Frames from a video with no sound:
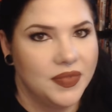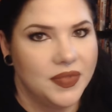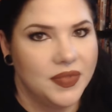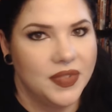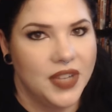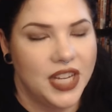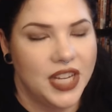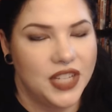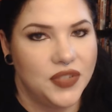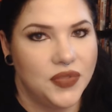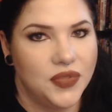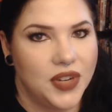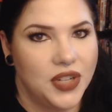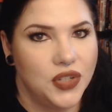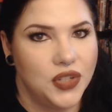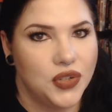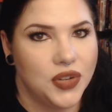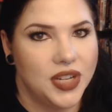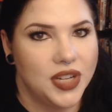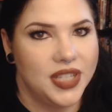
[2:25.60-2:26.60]
His
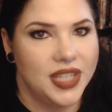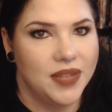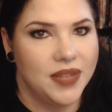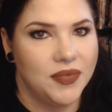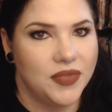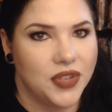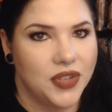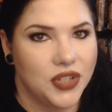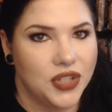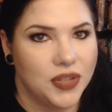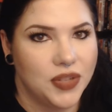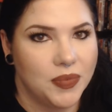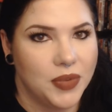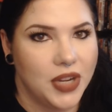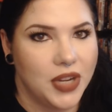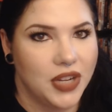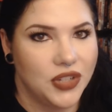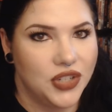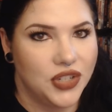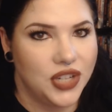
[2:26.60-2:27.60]
friend treats him for some
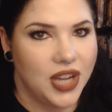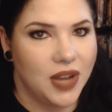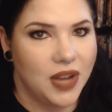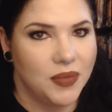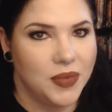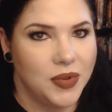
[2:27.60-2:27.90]
gunshot